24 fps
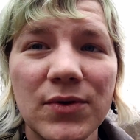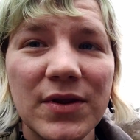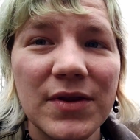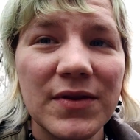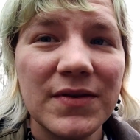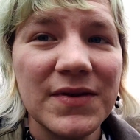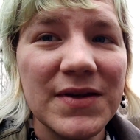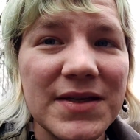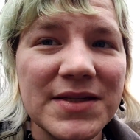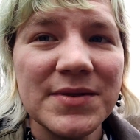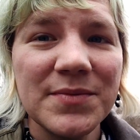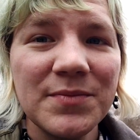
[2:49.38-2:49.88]

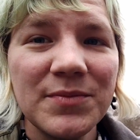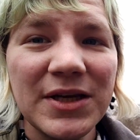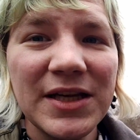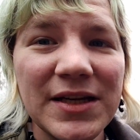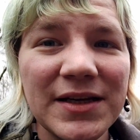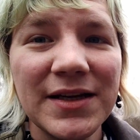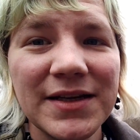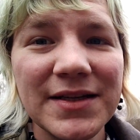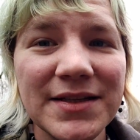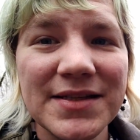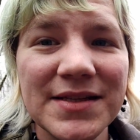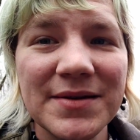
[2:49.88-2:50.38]
this
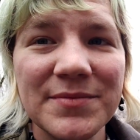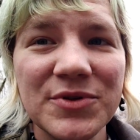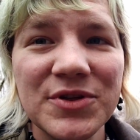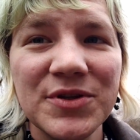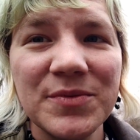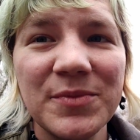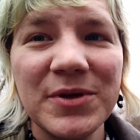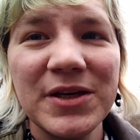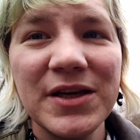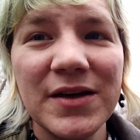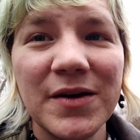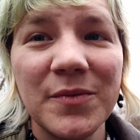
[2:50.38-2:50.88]
media seems to
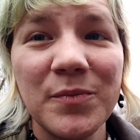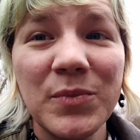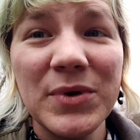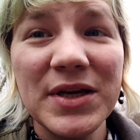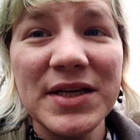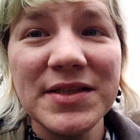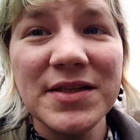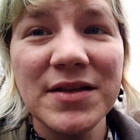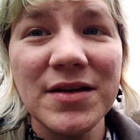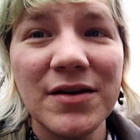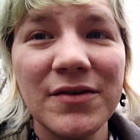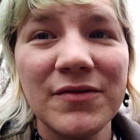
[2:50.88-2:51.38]
be a
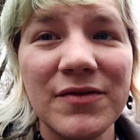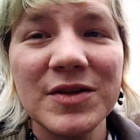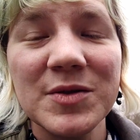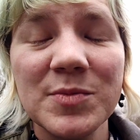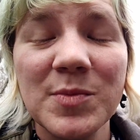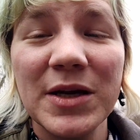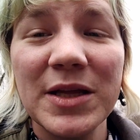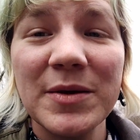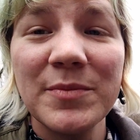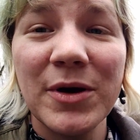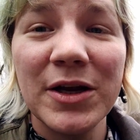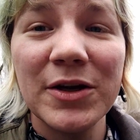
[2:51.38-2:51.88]
mix of as
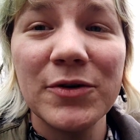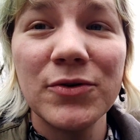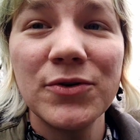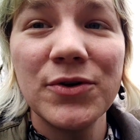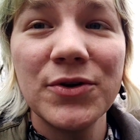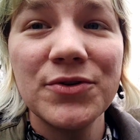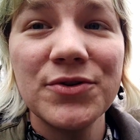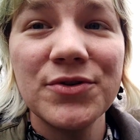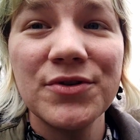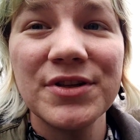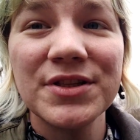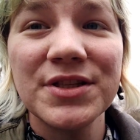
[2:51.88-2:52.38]
many
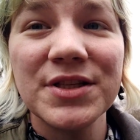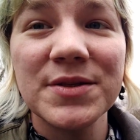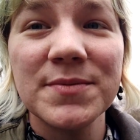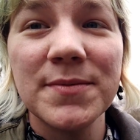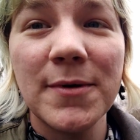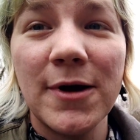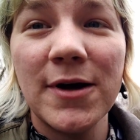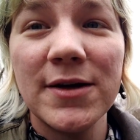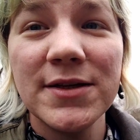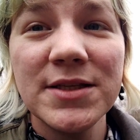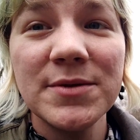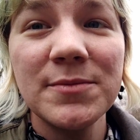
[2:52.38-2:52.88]
micronutrients as
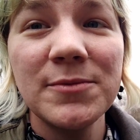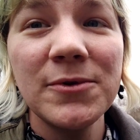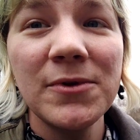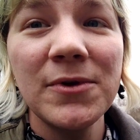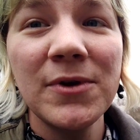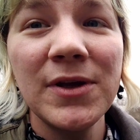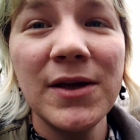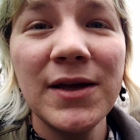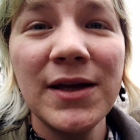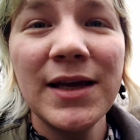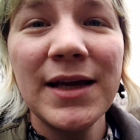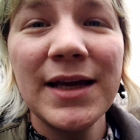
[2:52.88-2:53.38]
possible.
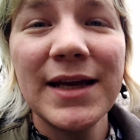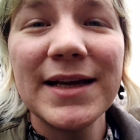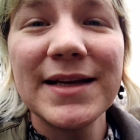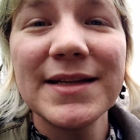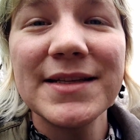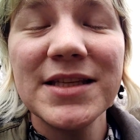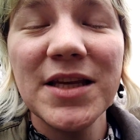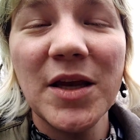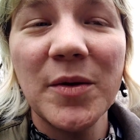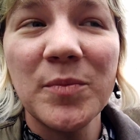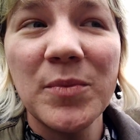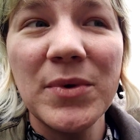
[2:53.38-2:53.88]

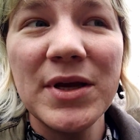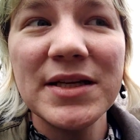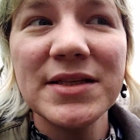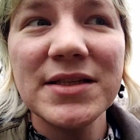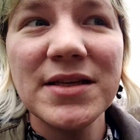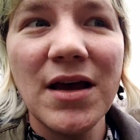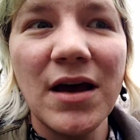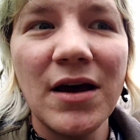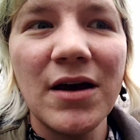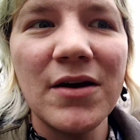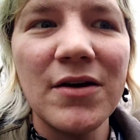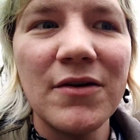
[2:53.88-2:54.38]
It's a mix
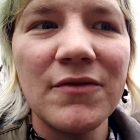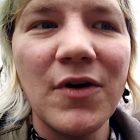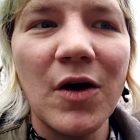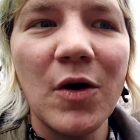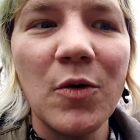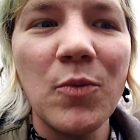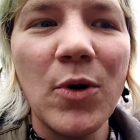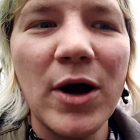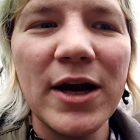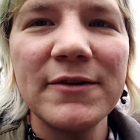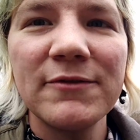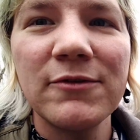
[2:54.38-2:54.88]
of a
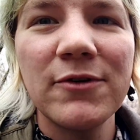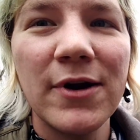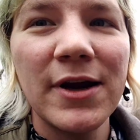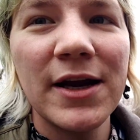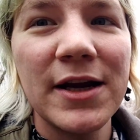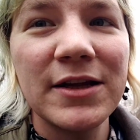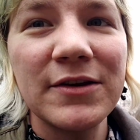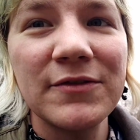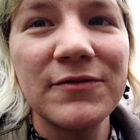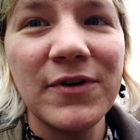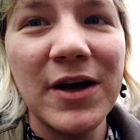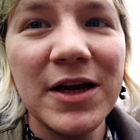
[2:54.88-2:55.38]
wide
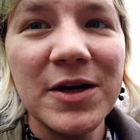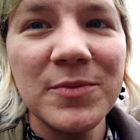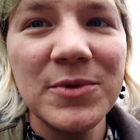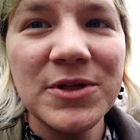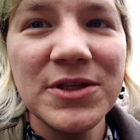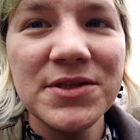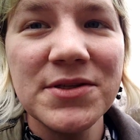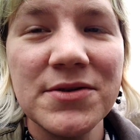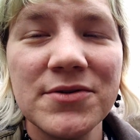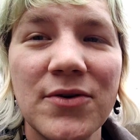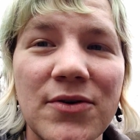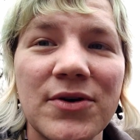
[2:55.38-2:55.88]
variety of
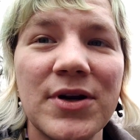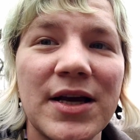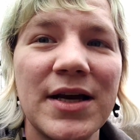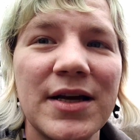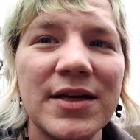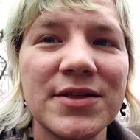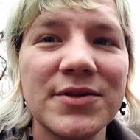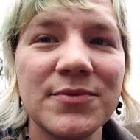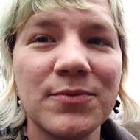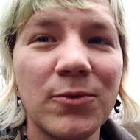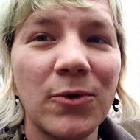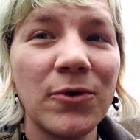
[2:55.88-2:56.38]
vitamins known
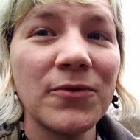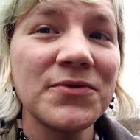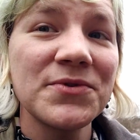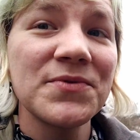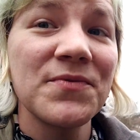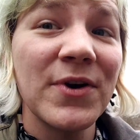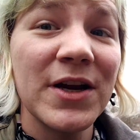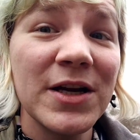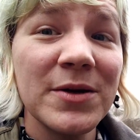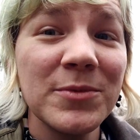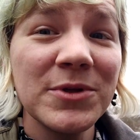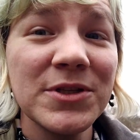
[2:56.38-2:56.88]
as Wolff's
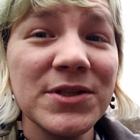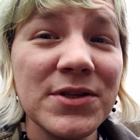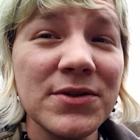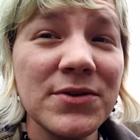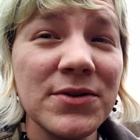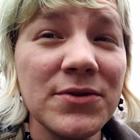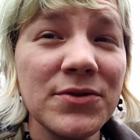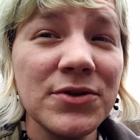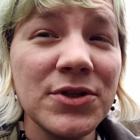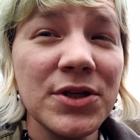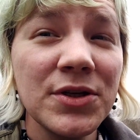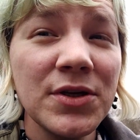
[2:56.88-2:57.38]
vitamin
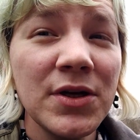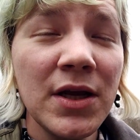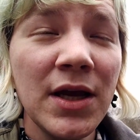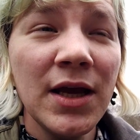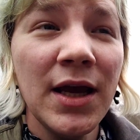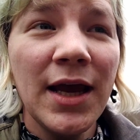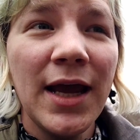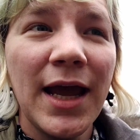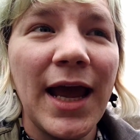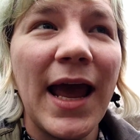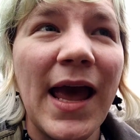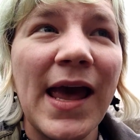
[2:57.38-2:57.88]
solution
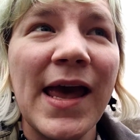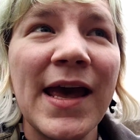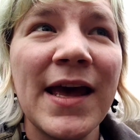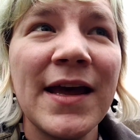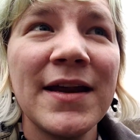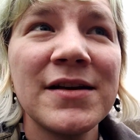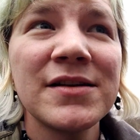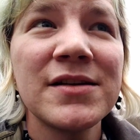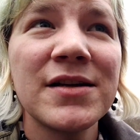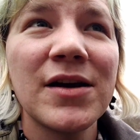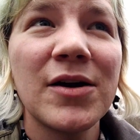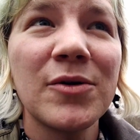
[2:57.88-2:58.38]

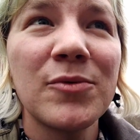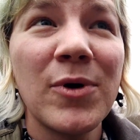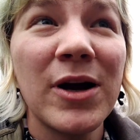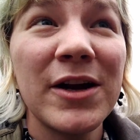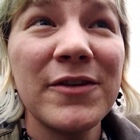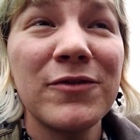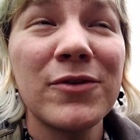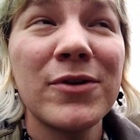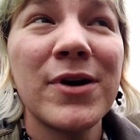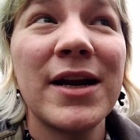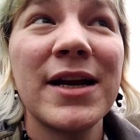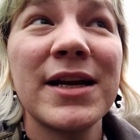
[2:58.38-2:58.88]
and a wide
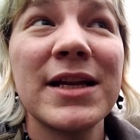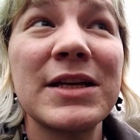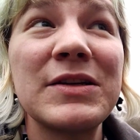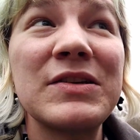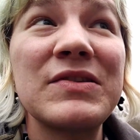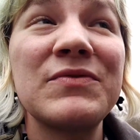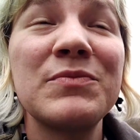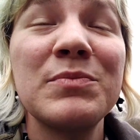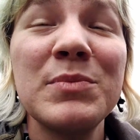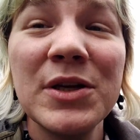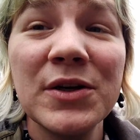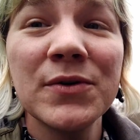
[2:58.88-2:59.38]
variety
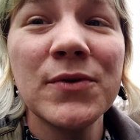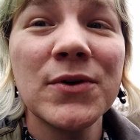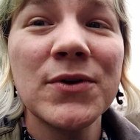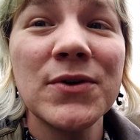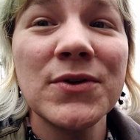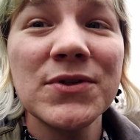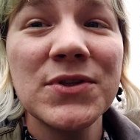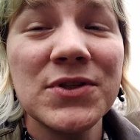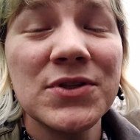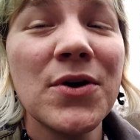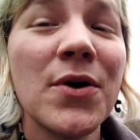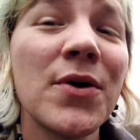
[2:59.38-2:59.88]
of
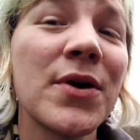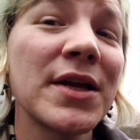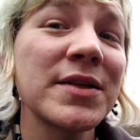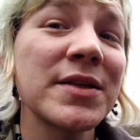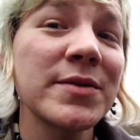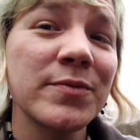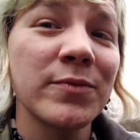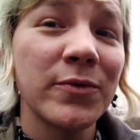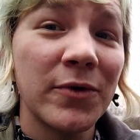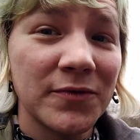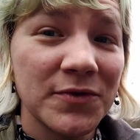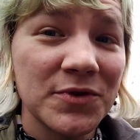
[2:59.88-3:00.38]
minerals known
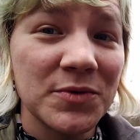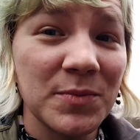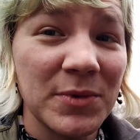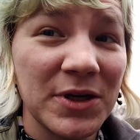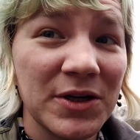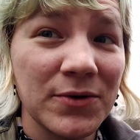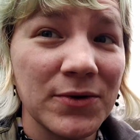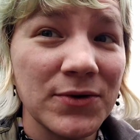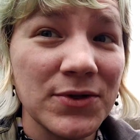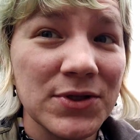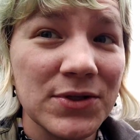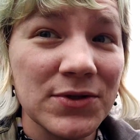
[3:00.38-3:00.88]
Wolff's
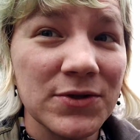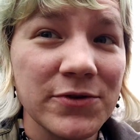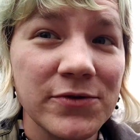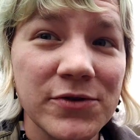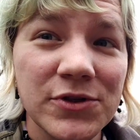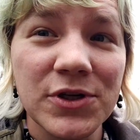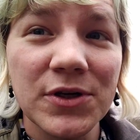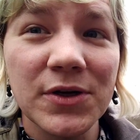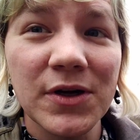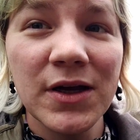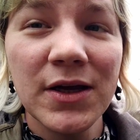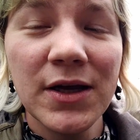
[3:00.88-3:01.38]
mineral
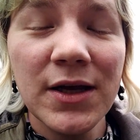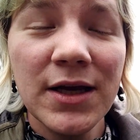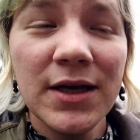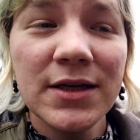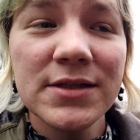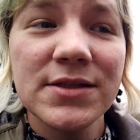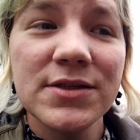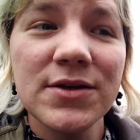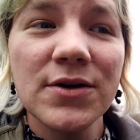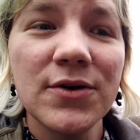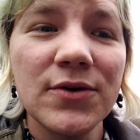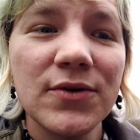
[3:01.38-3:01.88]
solution.
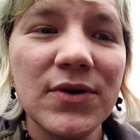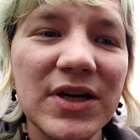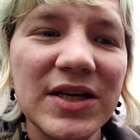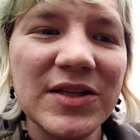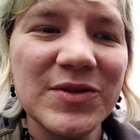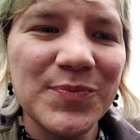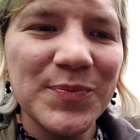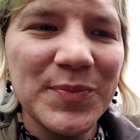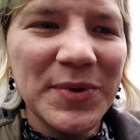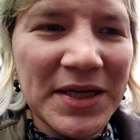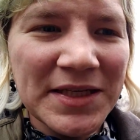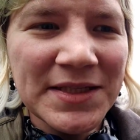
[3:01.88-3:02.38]
So it's
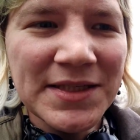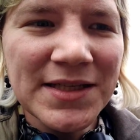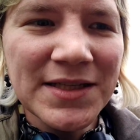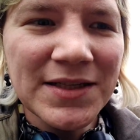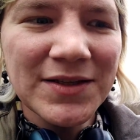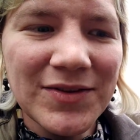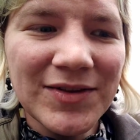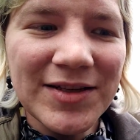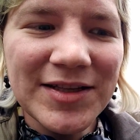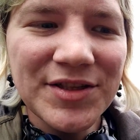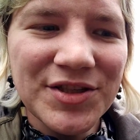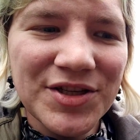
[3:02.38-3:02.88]

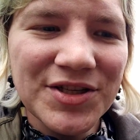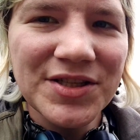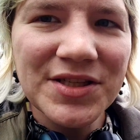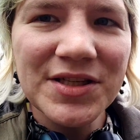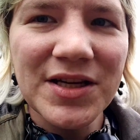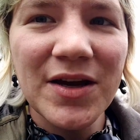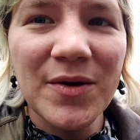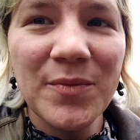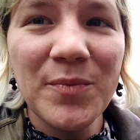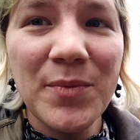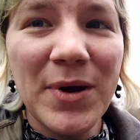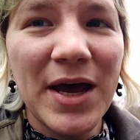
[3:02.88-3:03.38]
basically just
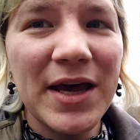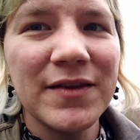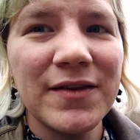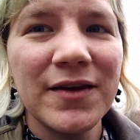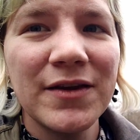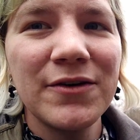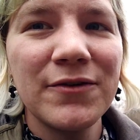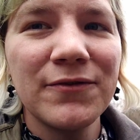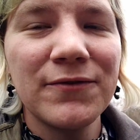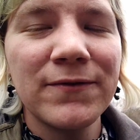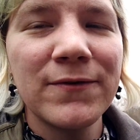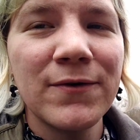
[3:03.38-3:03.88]
a
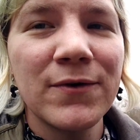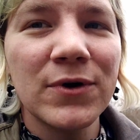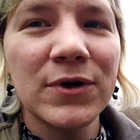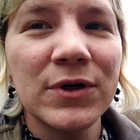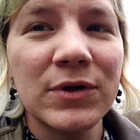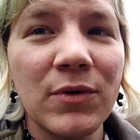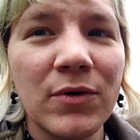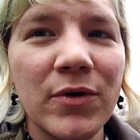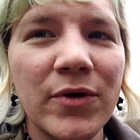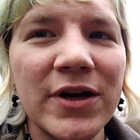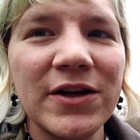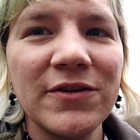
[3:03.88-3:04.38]
method for
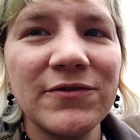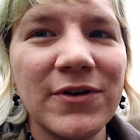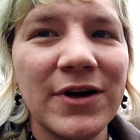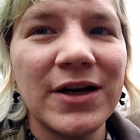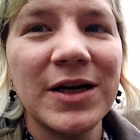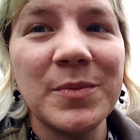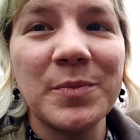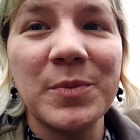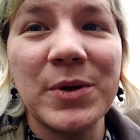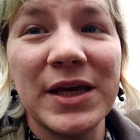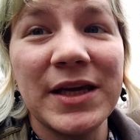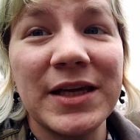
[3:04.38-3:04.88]
growing
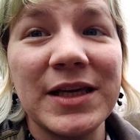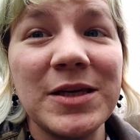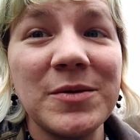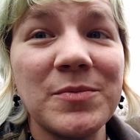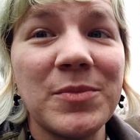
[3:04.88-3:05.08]
very picky